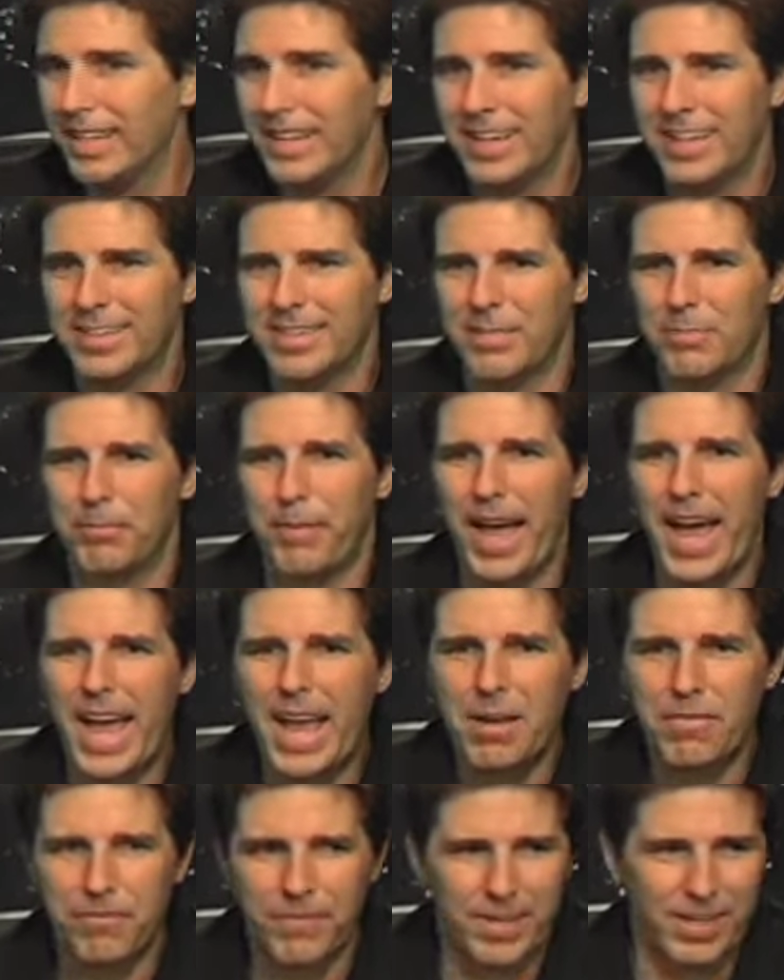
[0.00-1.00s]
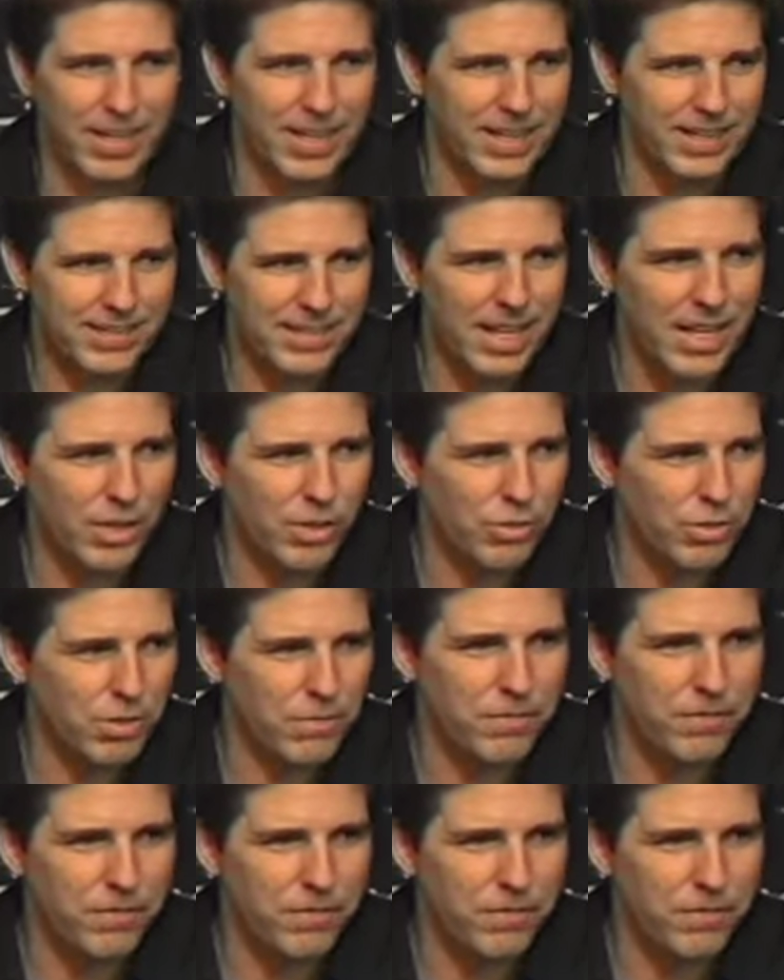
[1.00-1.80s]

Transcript: It's a bad feeling. It's not a good